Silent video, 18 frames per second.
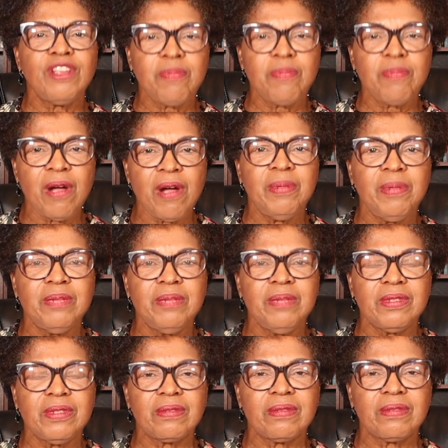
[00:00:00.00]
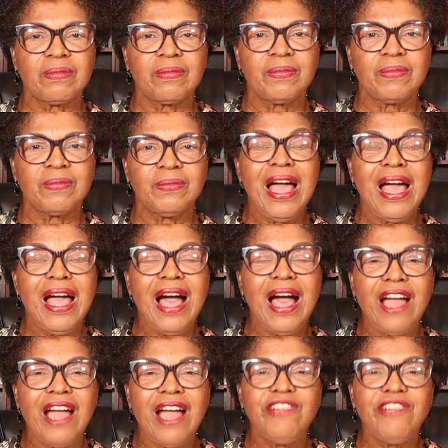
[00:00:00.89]
their problems.
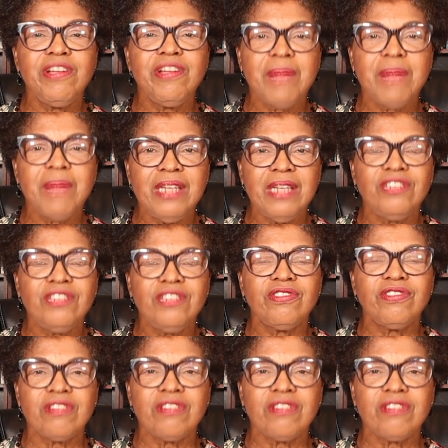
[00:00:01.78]
Hiring managers